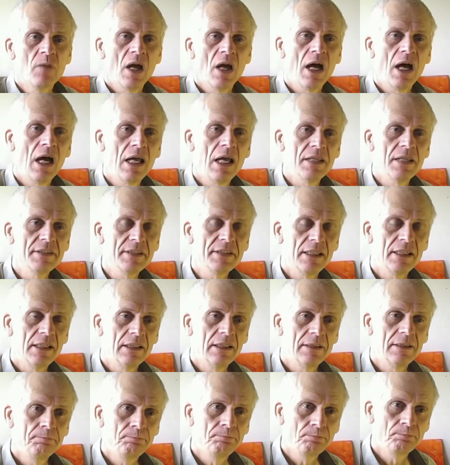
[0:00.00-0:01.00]
And
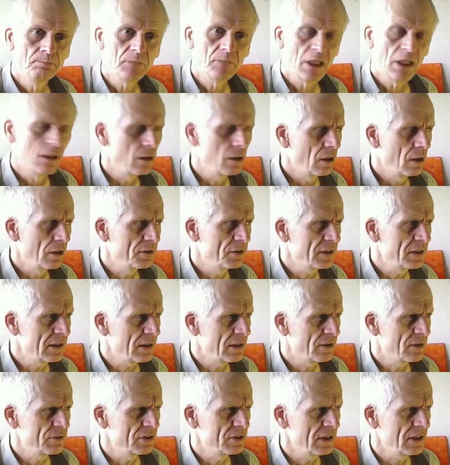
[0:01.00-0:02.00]
I think
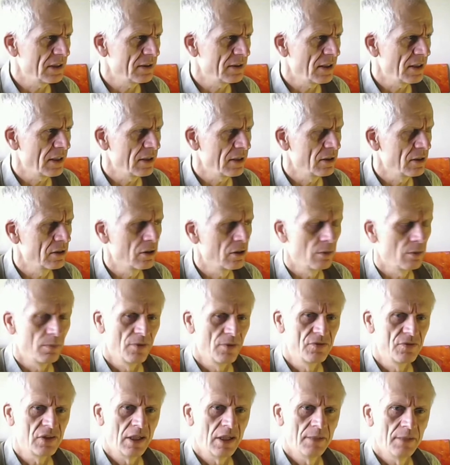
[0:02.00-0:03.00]
I've said that a couple
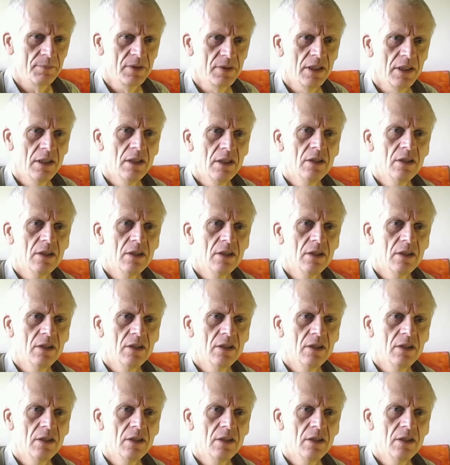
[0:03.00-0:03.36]
of times.